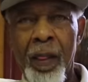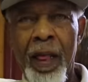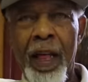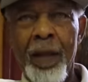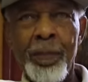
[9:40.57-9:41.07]

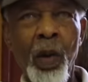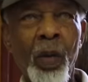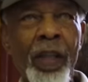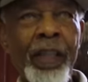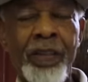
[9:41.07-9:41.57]
uh,
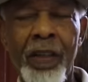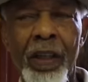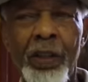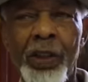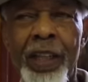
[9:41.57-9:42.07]
police,
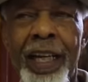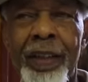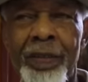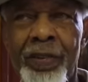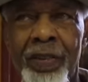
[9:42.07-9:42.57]

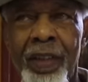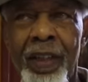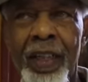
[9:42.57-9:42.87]
sheriffs,